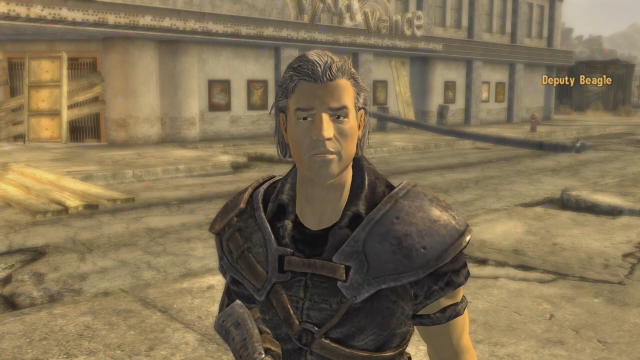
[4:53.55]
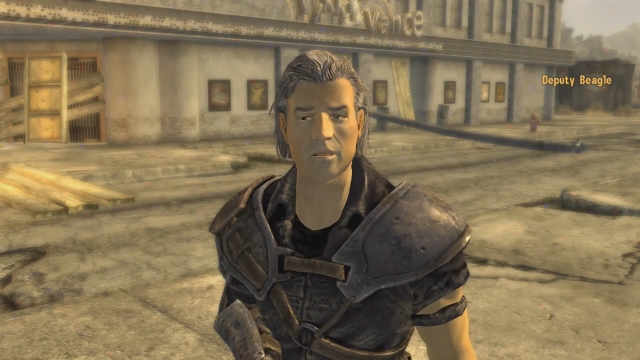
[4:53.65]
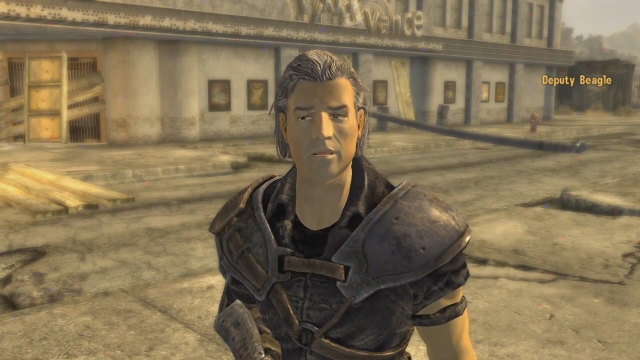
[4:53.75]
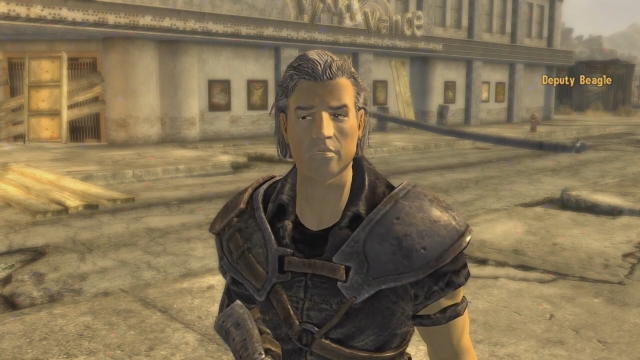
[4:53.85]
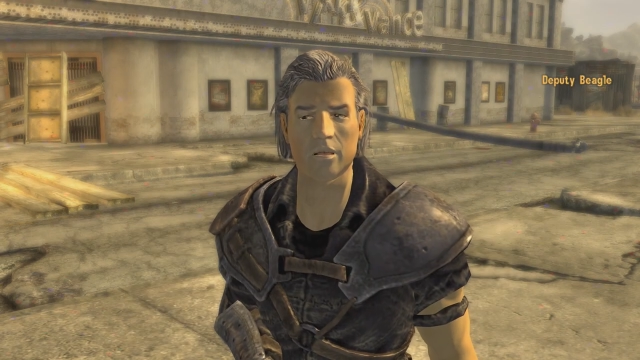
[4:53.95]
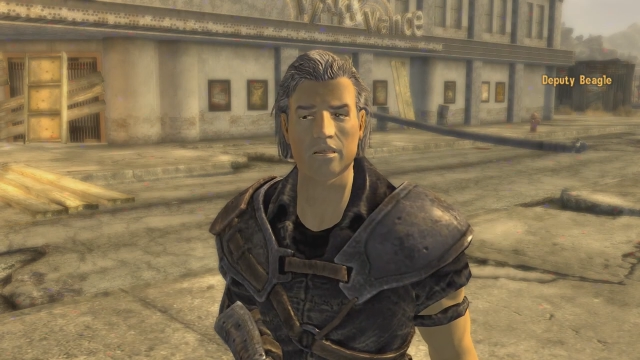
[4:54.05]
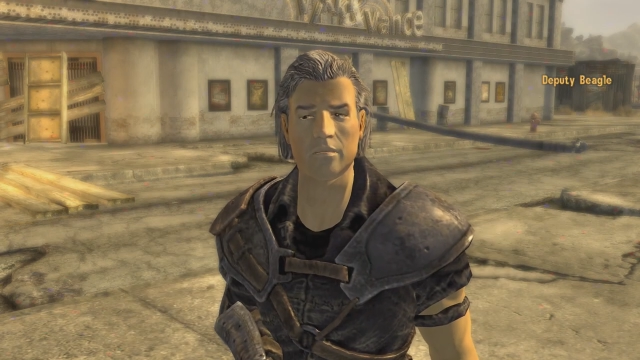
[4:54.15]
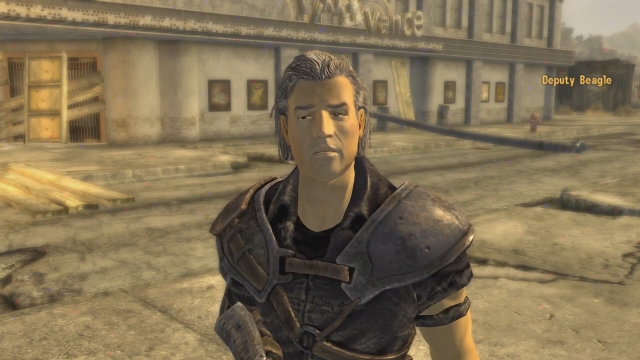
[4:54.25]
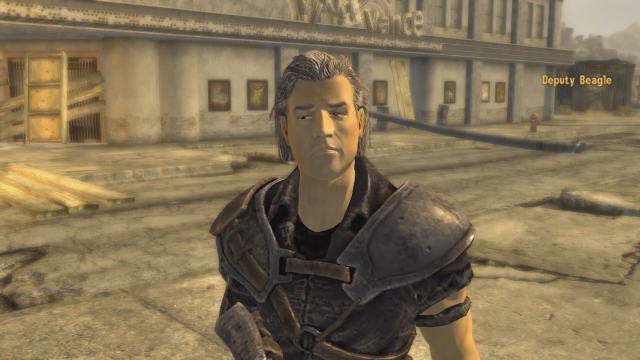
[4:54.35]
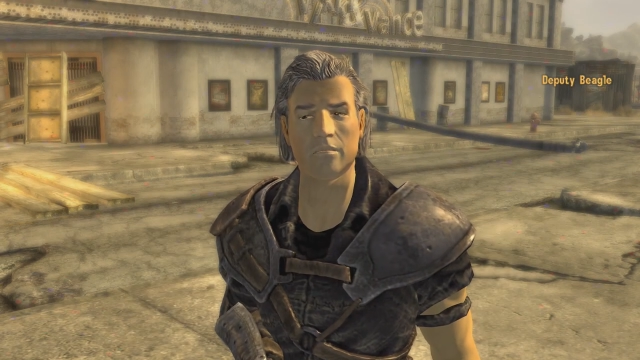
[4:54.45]
I'm just the
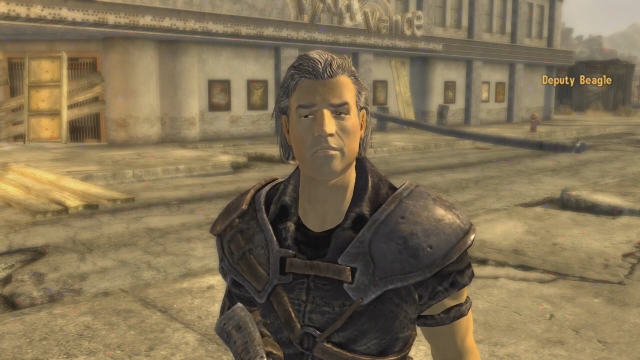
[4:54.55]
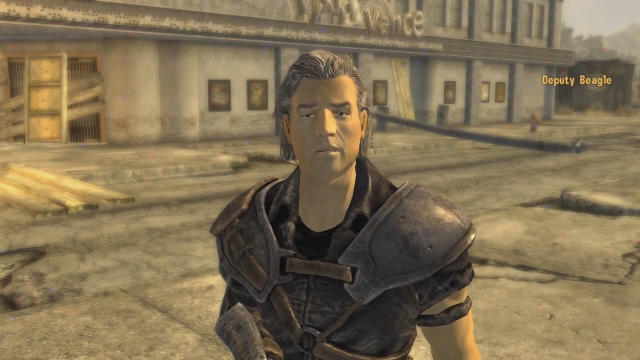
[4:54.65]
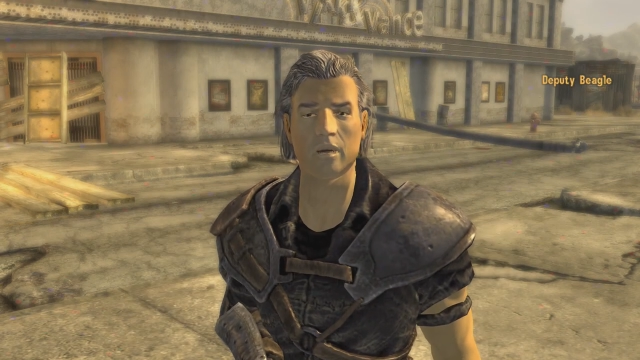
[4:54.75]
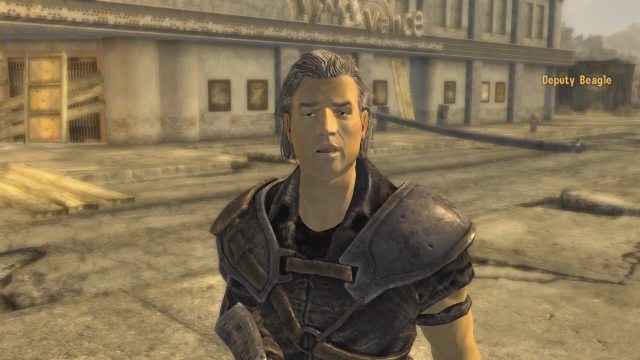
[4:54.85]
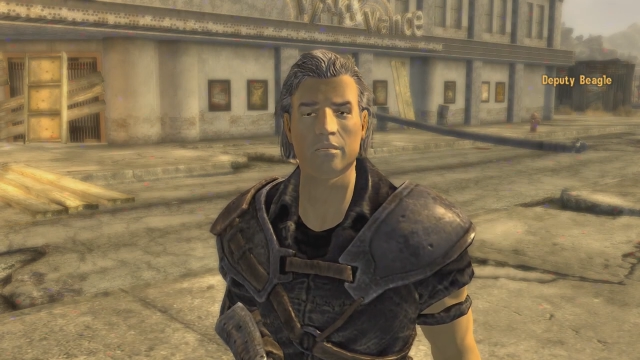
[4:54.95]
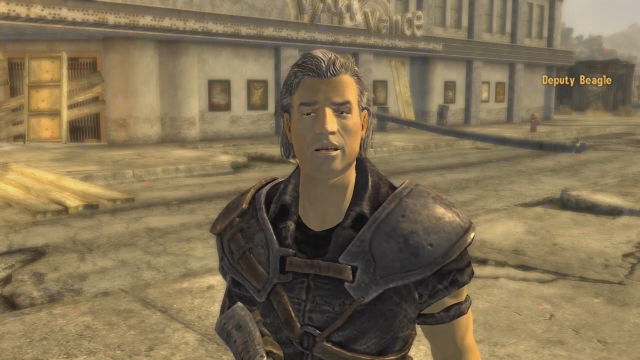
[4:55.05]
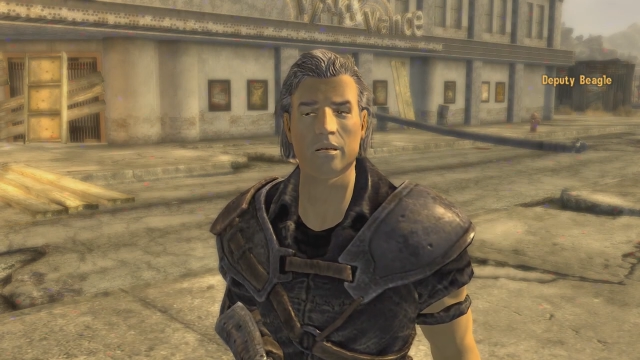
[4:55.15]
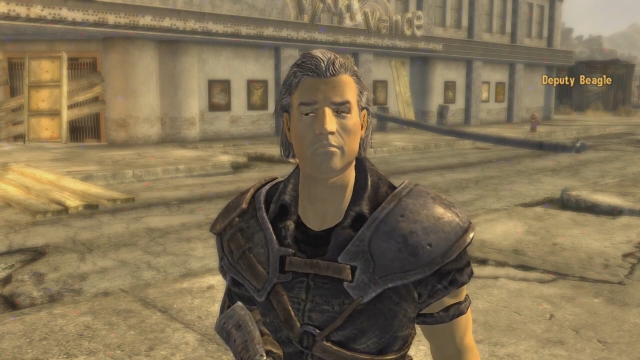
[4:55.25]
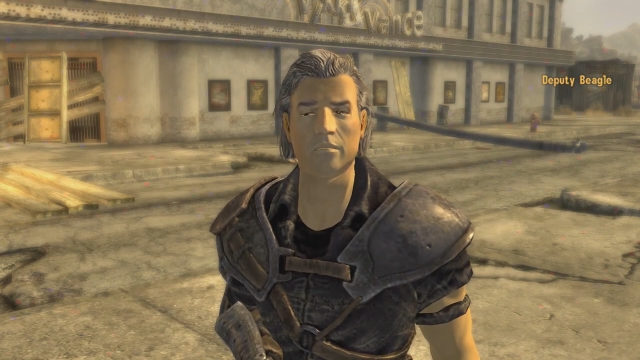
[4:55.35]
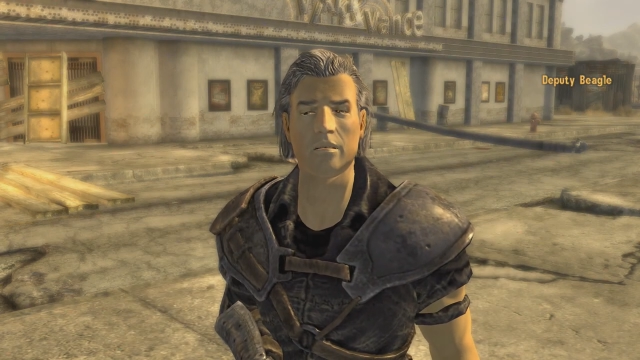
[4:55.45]
deputy, and I can't
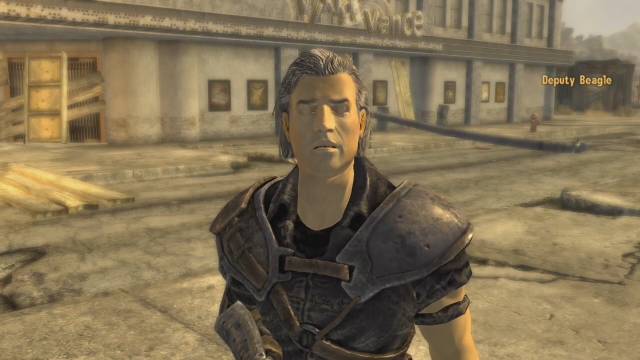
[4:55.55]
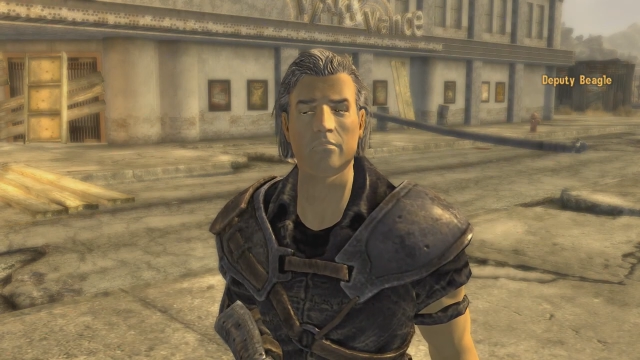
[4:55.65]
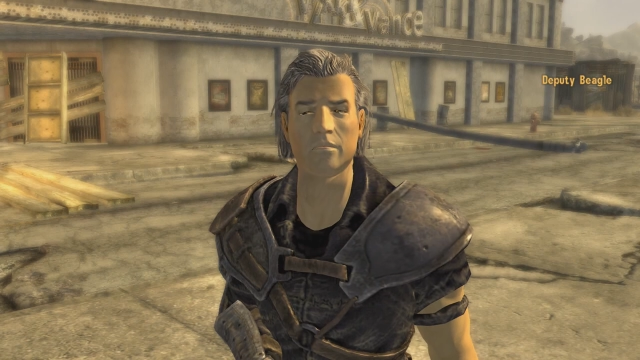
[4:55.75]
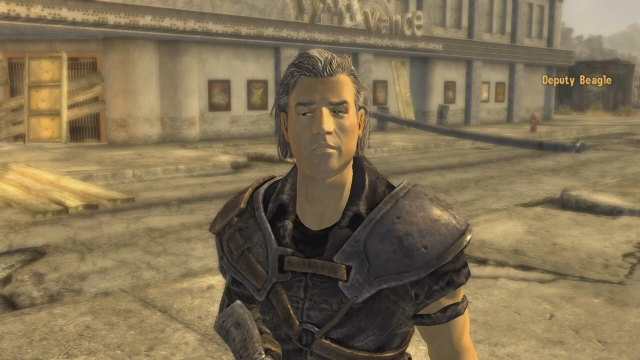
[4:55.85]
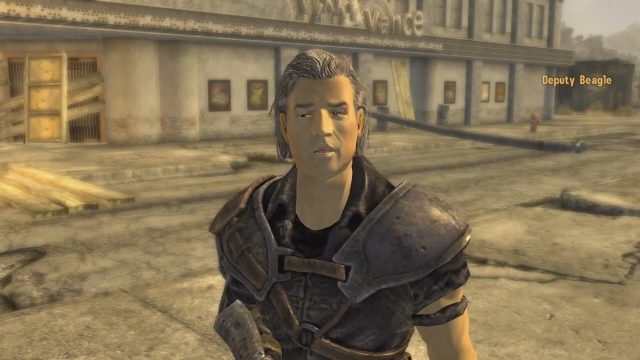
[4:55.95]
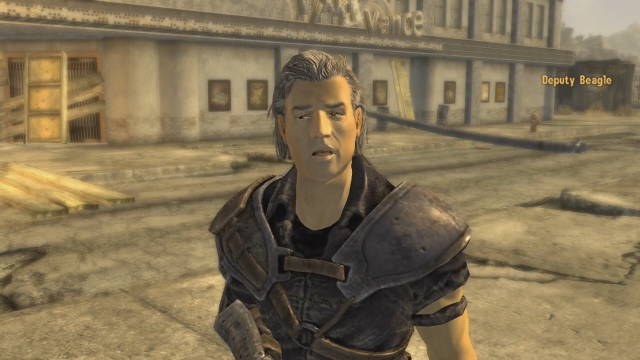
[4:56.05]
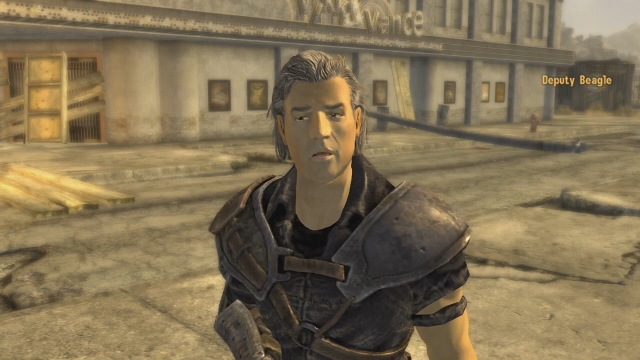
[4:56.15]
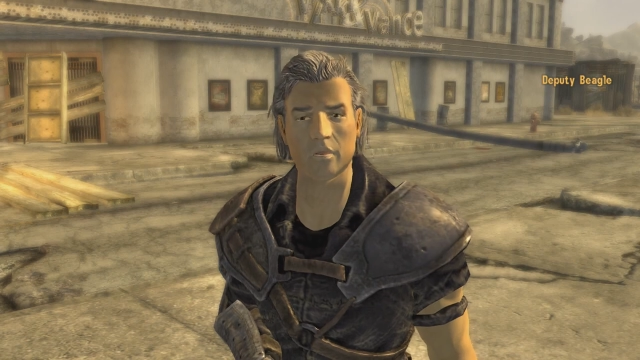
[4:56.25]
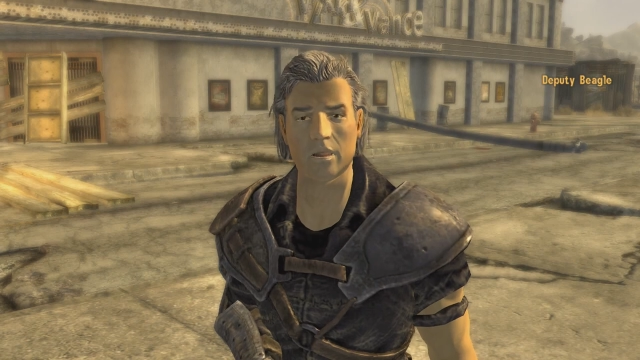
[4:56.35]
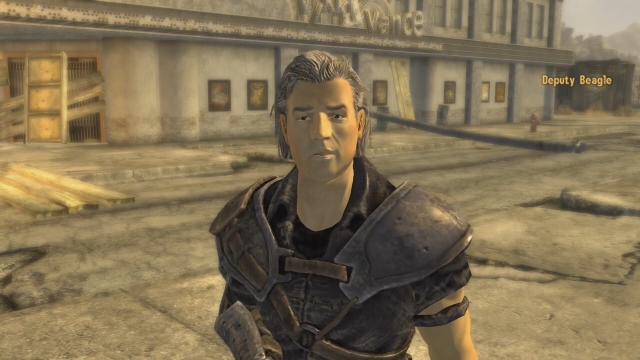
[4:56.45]
be a deputy without a
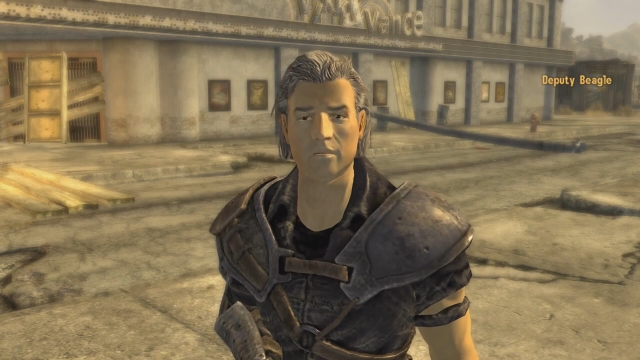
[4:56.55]
sheriff.